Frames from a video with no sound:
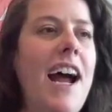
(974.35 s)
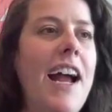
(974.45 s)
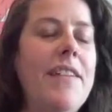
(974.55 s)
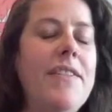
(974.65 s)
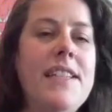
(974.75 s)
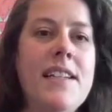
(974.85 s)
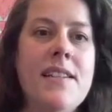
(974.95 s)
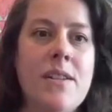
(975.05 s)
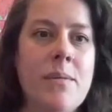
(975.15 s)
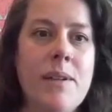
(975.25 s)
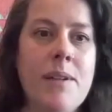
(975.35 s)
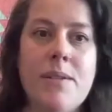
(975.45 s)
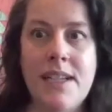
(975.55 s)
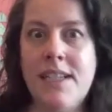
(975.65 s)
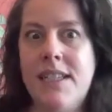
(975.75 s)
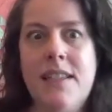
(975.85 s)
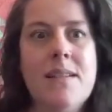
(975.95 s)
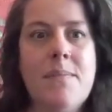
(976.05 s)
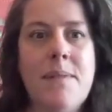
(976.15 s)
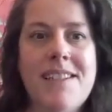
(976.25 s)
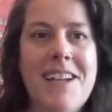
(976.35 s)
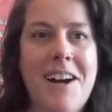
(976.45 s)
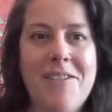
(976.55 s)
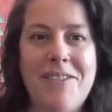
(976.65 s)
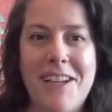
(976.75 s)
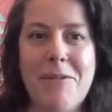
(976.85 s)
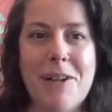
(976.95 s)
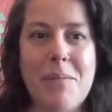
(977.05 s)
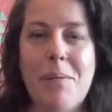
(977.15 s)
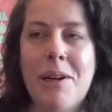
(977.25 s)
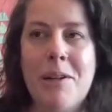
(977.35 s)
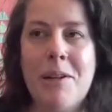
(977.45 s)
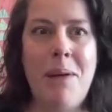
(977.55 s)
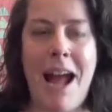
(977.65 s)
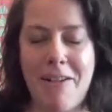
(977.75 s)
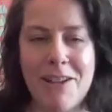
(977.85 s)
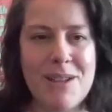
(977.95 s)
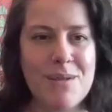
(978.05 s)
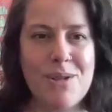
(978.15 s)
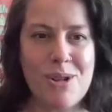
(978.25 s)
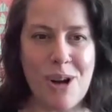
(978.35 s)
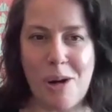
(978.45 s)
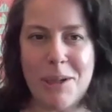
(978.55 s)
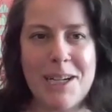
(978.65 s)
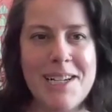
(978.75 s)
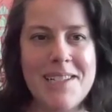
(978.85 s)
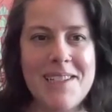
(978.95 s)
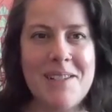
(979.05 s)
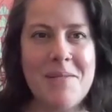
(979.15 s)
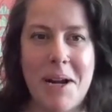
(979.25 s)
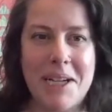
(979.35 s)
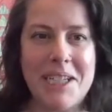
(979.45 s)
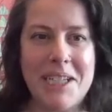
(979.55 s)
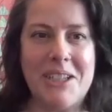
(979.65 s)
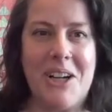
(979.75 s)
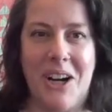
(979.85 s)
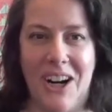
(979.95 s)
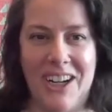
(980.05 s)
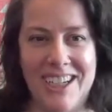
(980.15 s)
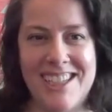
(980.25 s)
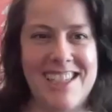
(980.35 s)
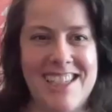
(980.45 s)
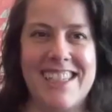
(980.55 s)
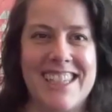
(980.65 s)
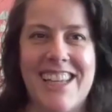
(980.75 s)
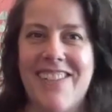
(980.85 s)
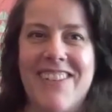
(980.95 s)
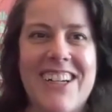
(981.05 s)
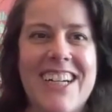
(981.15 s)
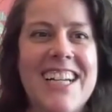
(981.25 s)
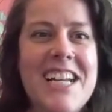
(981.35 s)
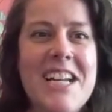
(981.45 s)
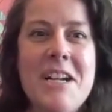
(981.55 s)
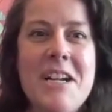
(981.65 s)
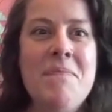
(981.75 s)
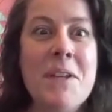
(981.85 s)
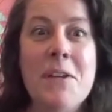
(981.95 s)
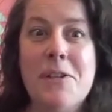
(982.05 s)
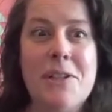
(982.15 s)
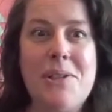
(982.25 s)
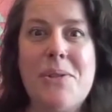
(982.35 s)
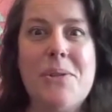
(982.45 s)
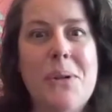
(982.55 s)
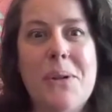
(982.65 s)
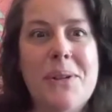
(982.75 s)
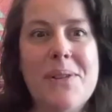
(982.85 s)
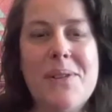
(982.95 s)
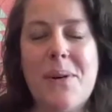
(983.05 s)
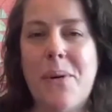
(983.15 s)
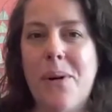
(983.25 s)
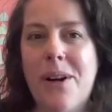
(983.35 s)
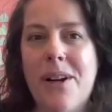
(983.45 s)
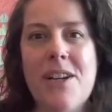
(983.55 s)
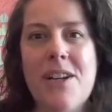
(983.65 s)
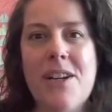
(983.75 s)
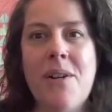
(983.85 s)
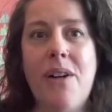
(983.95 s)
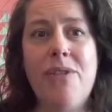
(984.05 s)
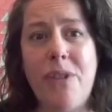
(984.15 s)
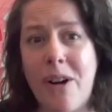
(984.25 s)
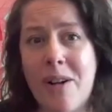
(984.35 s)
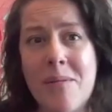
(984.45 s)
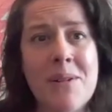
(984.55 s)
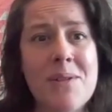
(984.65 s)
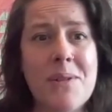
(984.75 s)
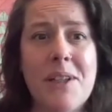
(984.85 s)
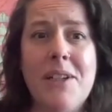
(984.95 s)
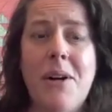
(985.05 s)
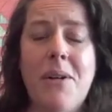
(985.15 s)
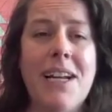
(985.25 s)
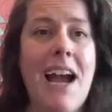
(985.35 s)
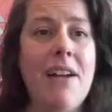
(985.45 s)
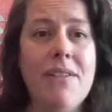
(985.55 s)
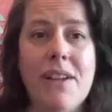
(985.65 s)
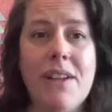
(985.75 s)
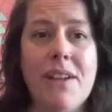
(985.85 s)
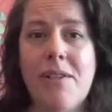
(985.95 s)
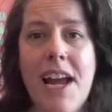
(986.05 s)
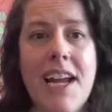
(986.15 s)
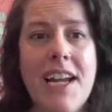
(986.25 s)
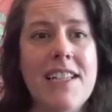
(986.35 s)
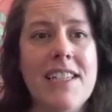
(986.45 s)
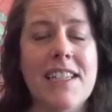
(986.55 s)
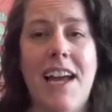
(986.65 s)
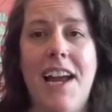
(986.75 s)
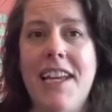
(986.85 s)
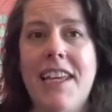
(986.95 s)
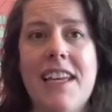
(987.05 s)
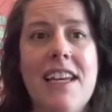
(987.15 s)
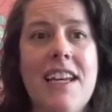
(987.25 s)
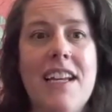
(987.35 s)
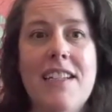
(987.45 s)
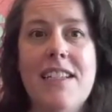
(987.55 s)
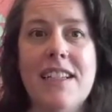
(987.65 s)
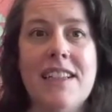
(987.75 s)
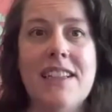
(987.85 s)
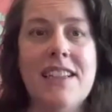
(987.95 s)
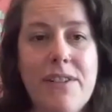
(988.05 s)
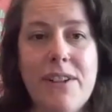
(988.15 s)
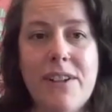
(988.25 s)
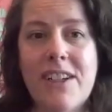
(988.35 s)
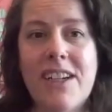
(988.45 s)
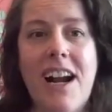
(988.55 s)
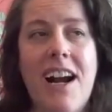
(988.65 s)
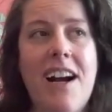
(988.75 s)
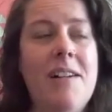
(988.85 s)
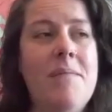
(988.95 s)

I've seen so many schools, and I did this myself, like where you're putting pallets of strawberries in the back of your car to deliver to schools, or, you know, a farmer is really going out of their way to like deliver.